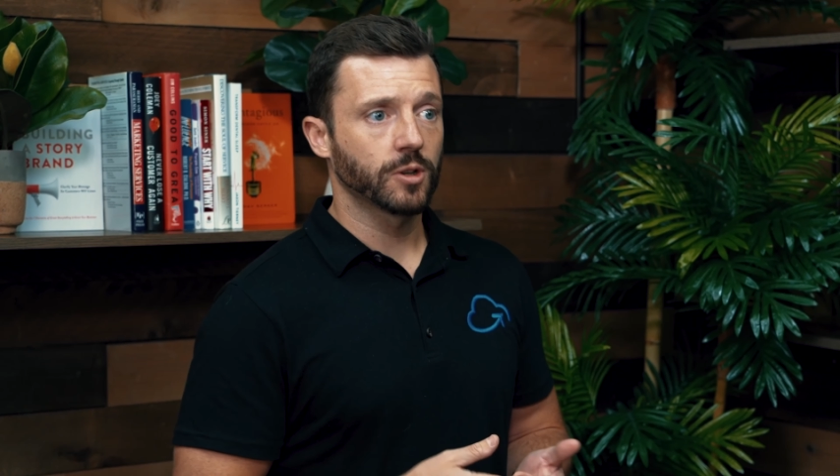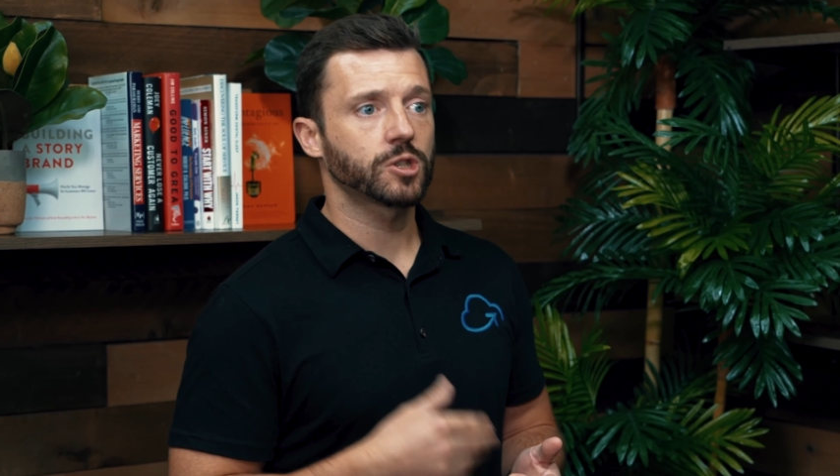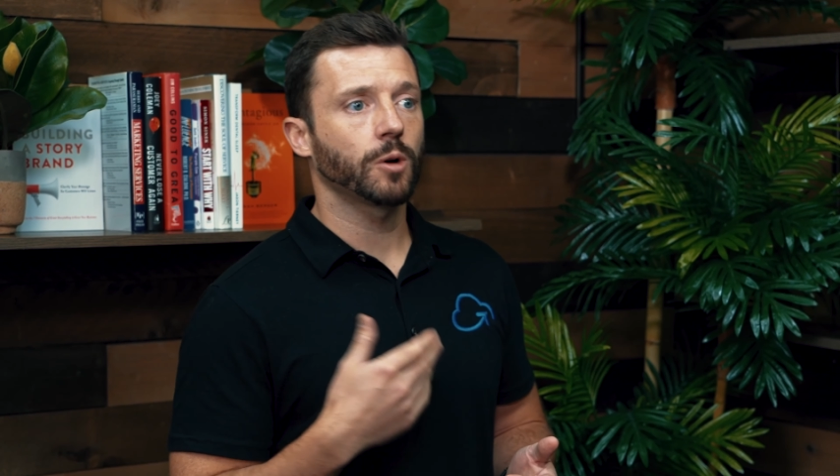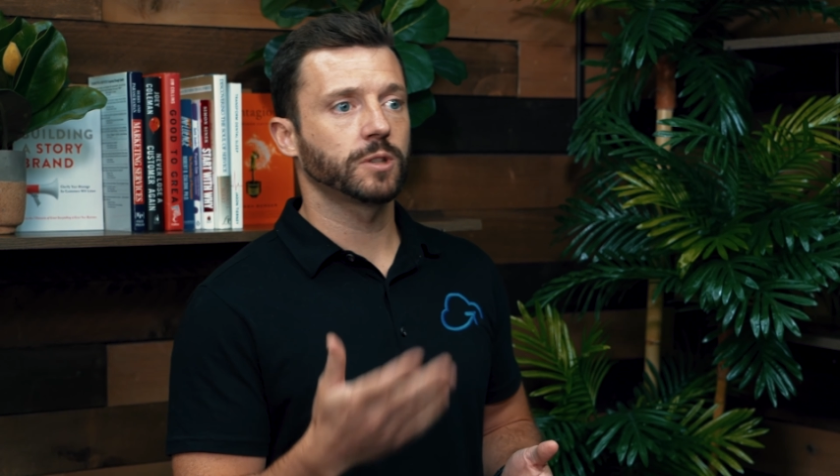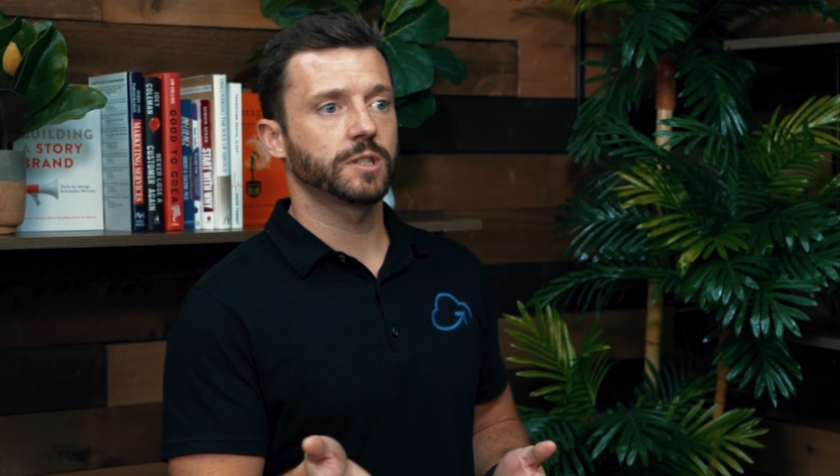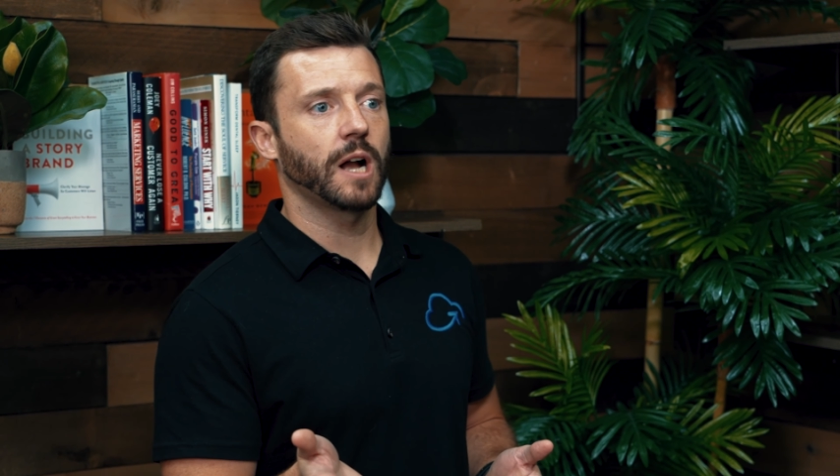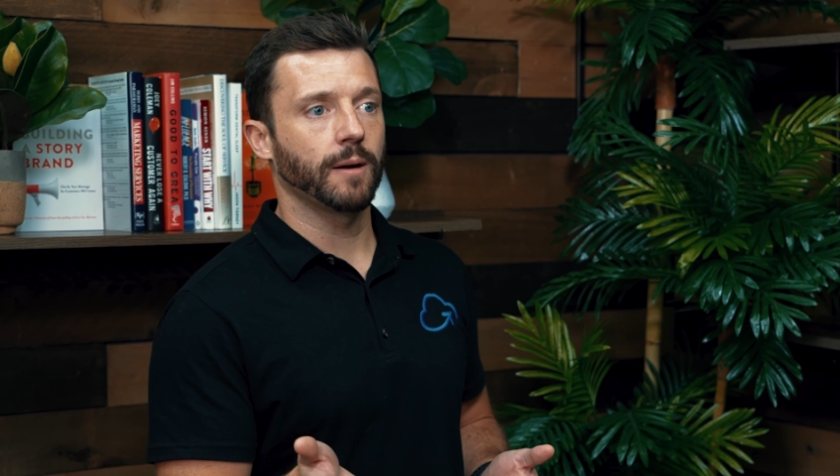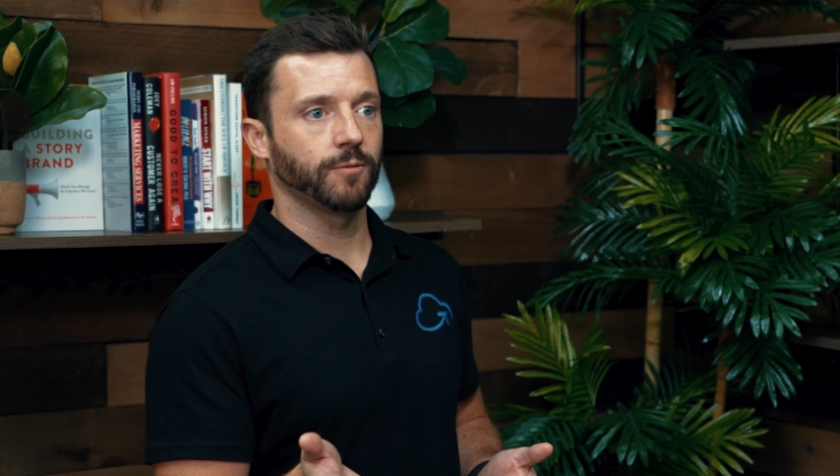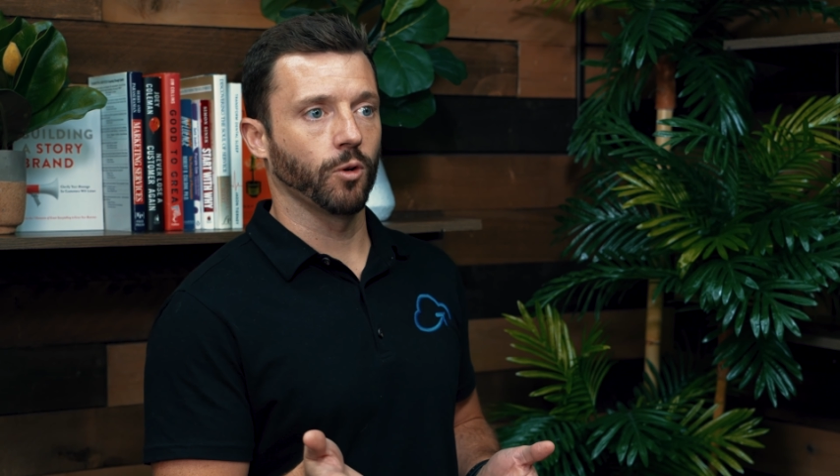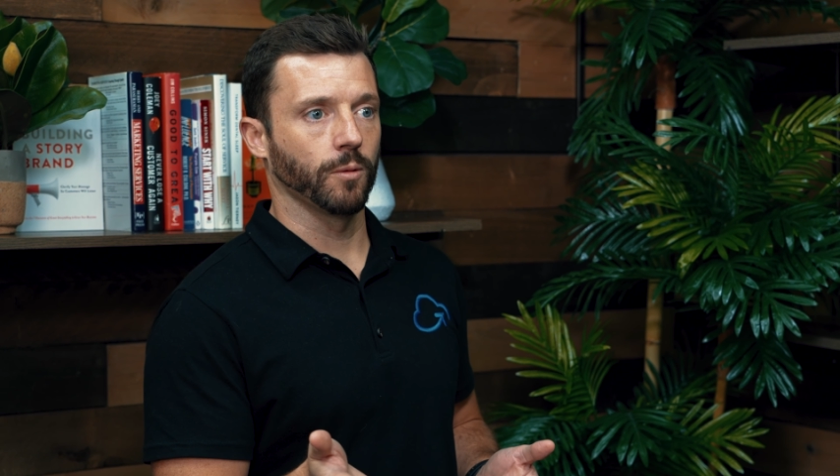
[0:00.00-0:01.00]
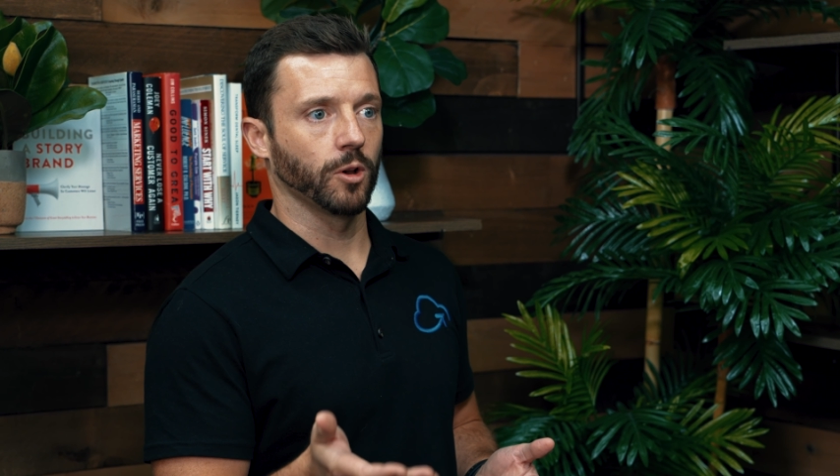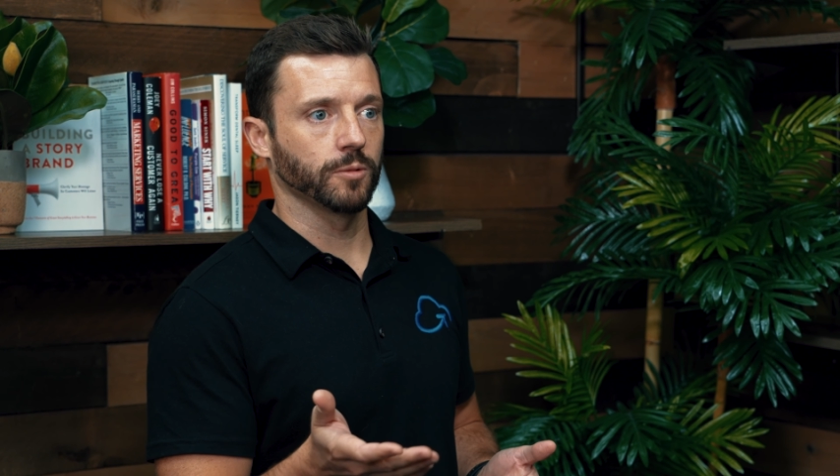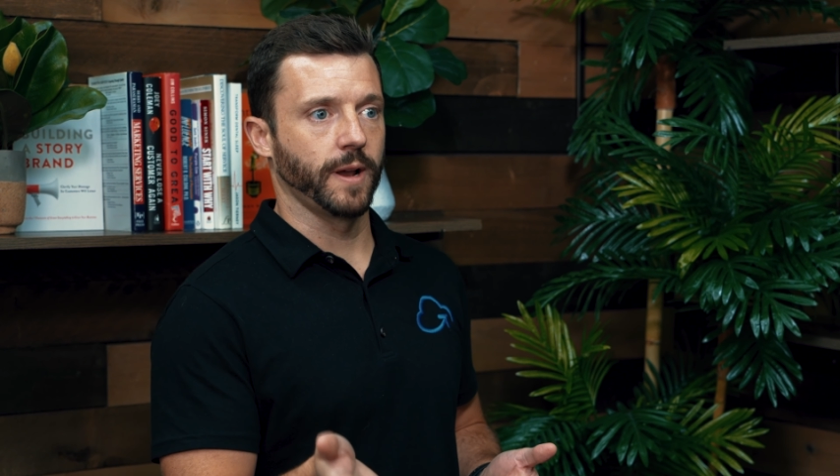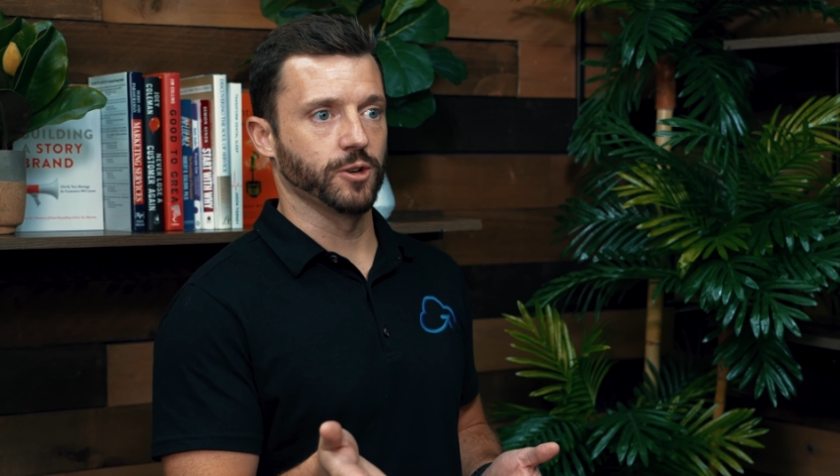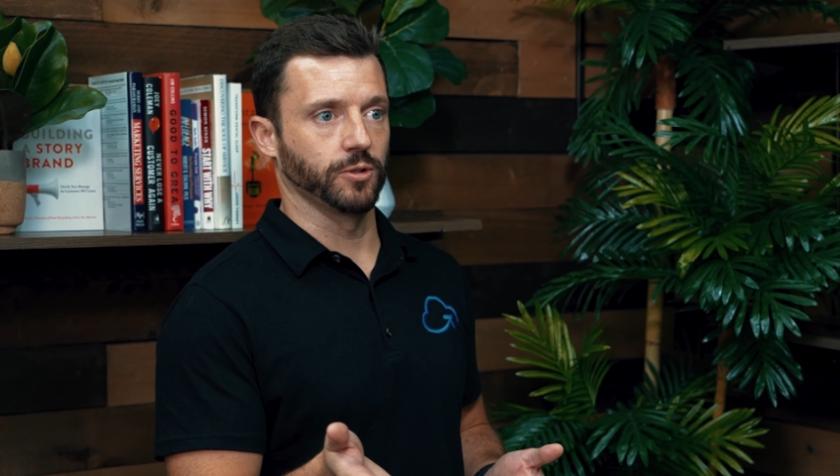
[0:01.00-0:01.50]
let's start with these top 4
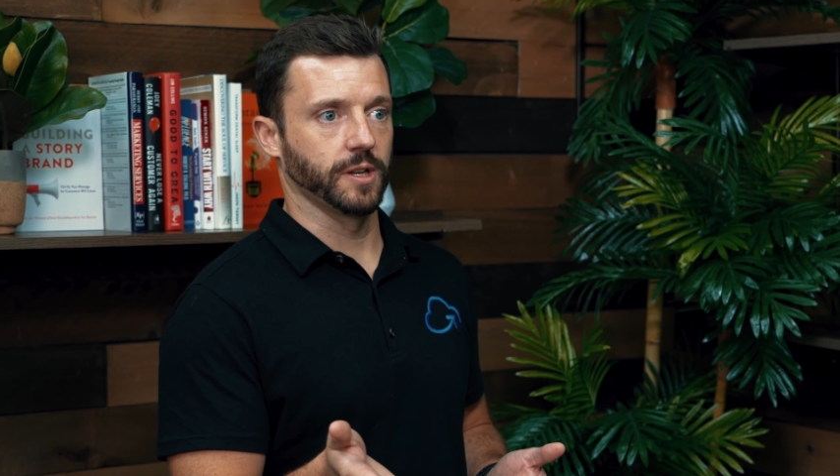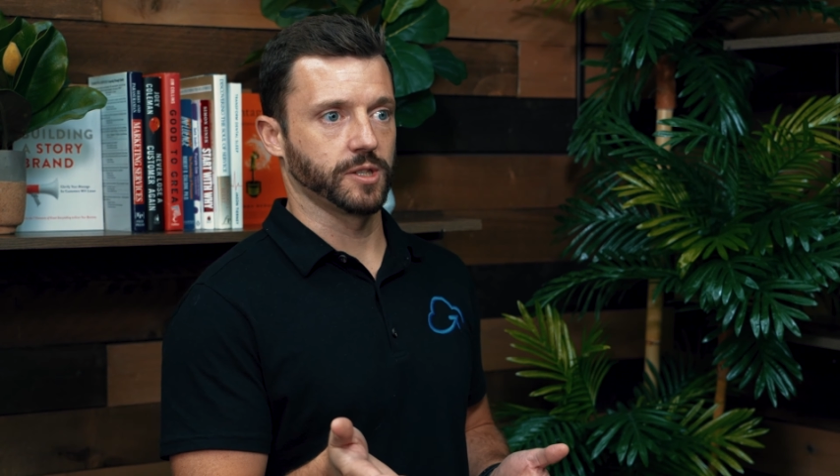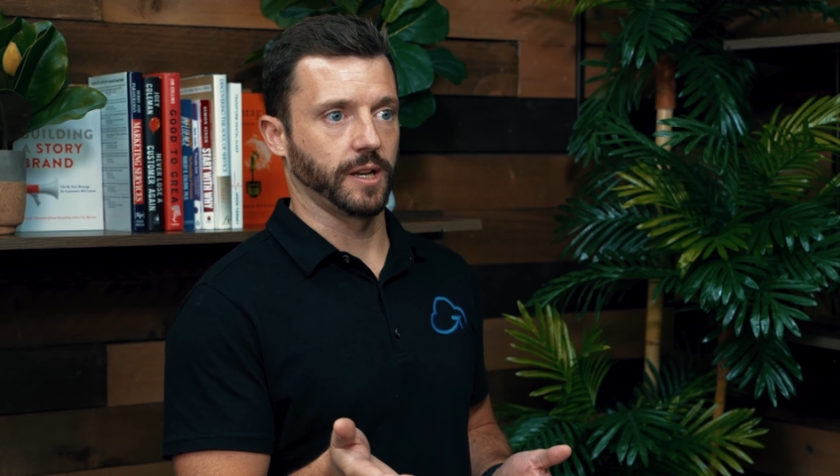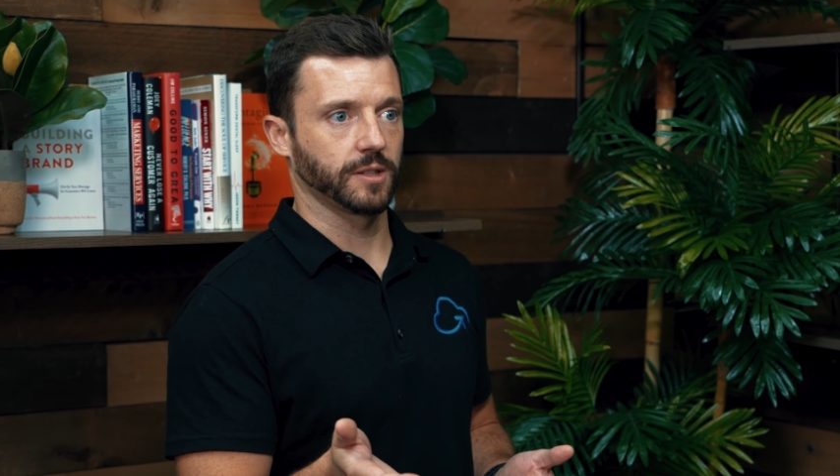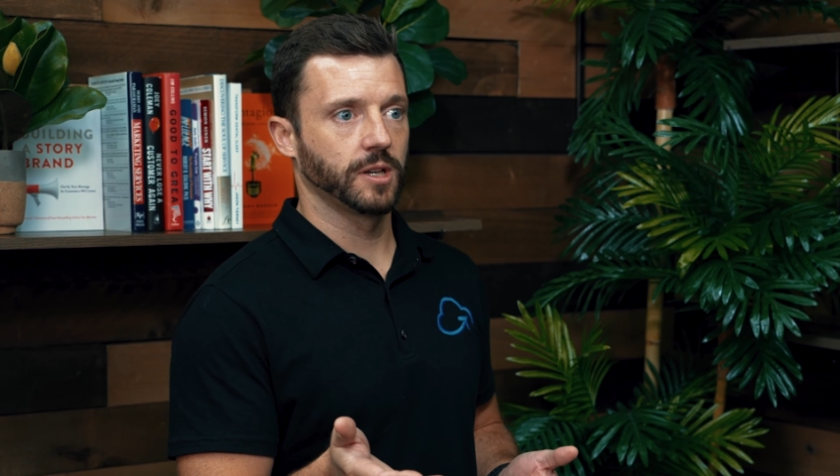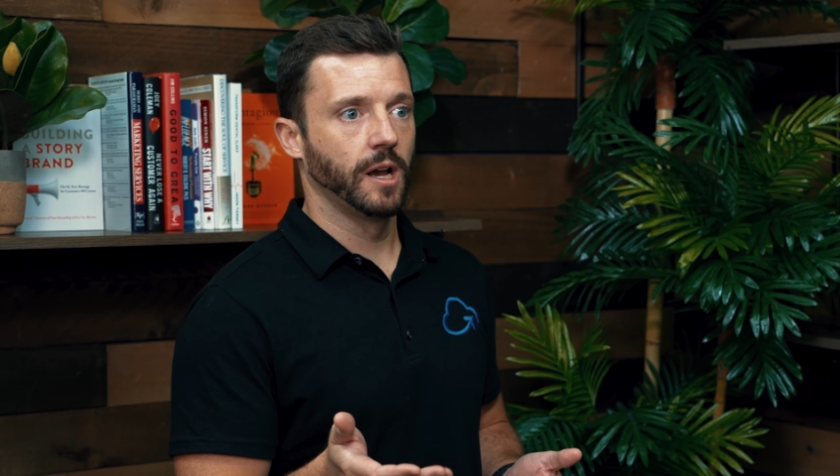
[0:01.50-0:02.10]
other major listings.